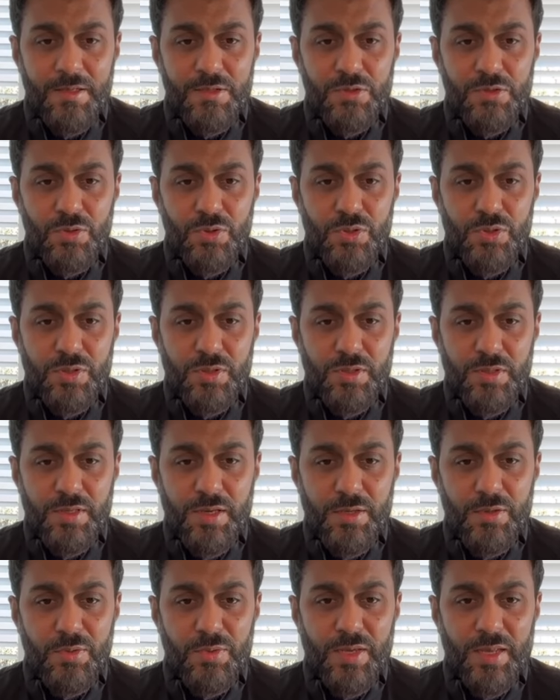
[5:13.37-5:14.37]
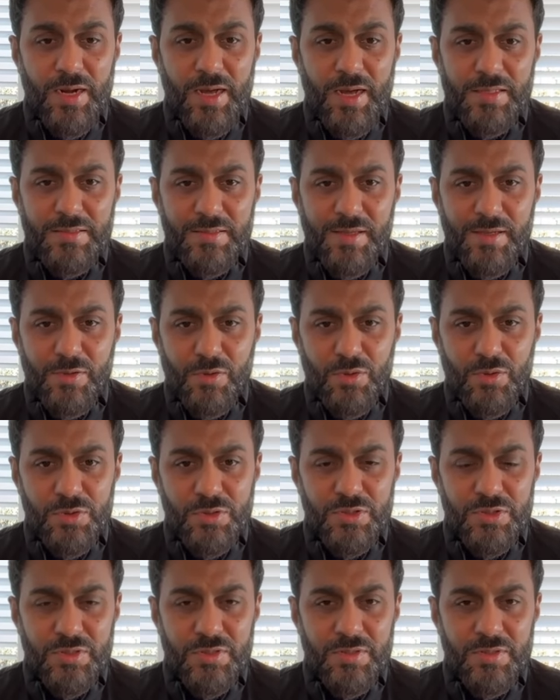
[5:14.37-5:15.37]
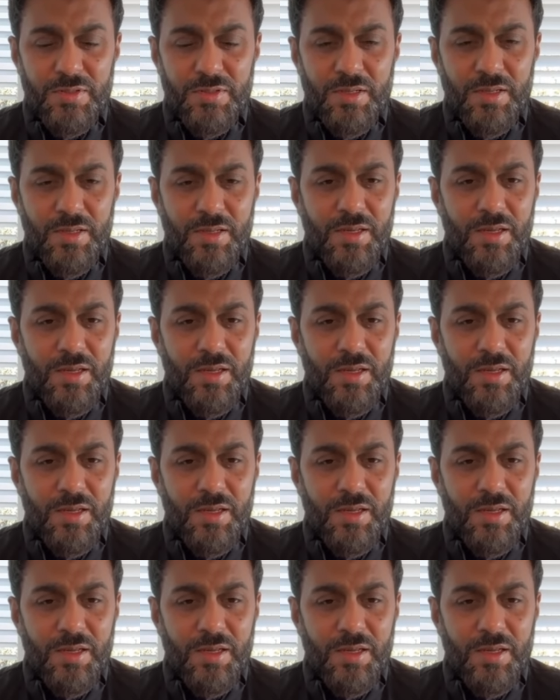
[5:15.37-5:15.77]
So here you can ask a question